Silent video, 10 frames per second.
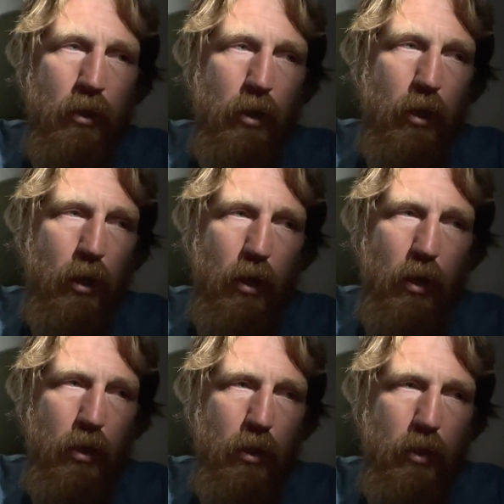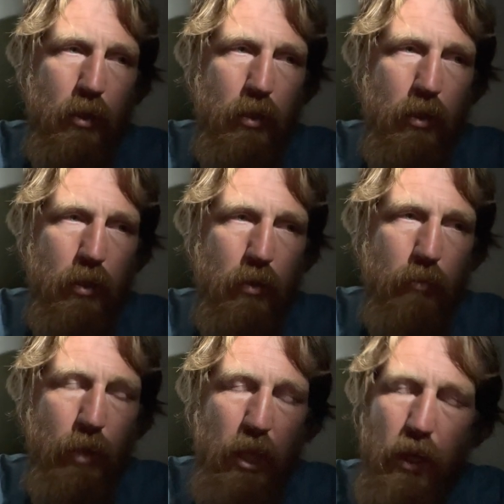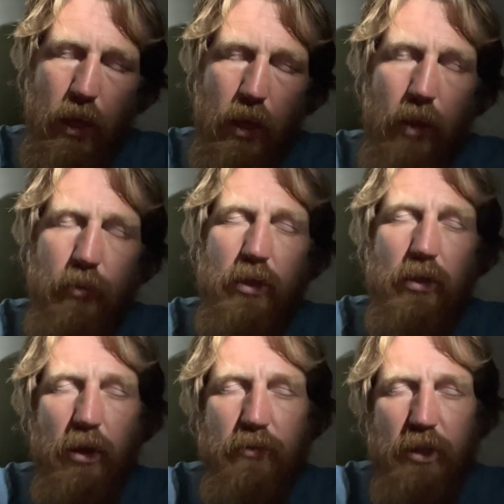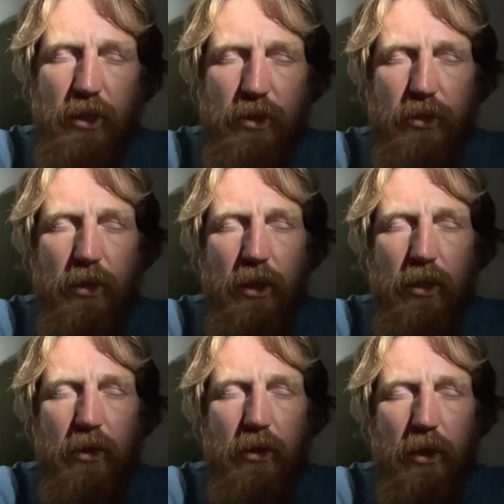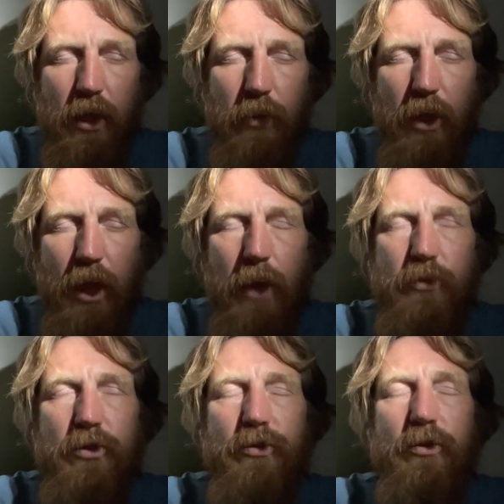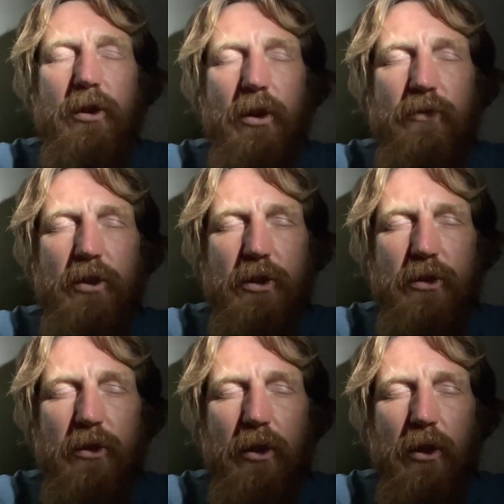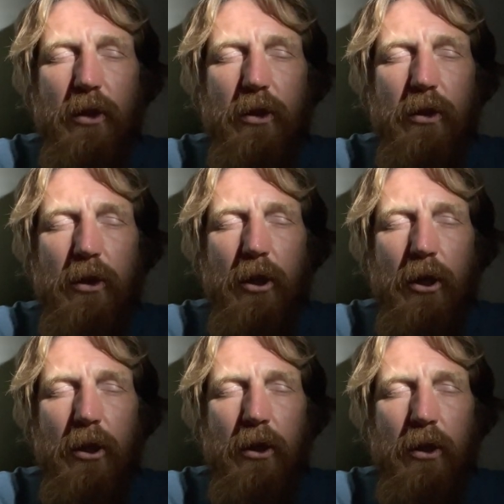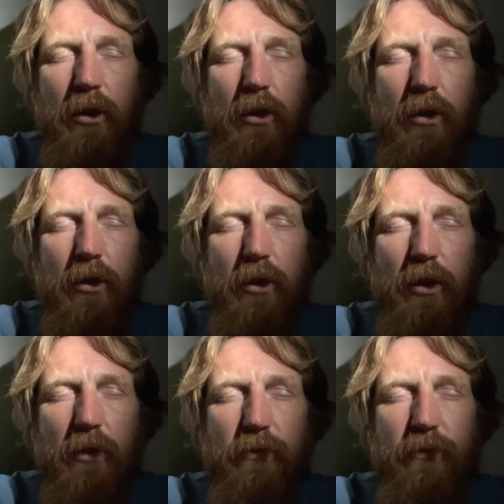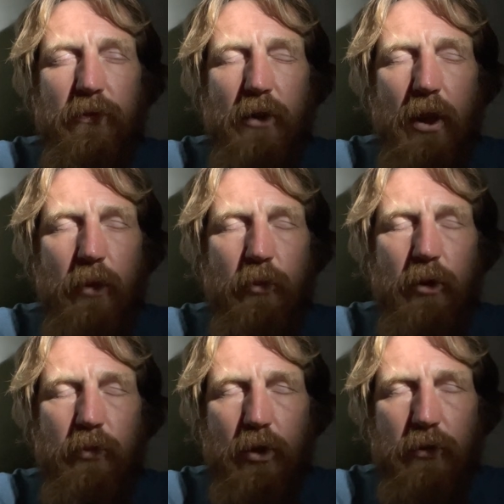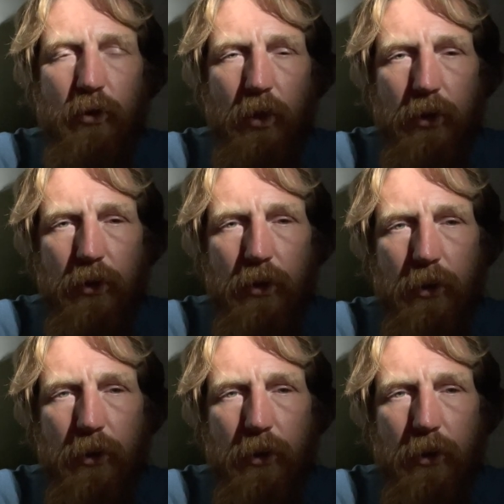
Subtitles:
Man, I would have loved yesterday. I would have absolutely loved yesterday if it had been beautiful weather.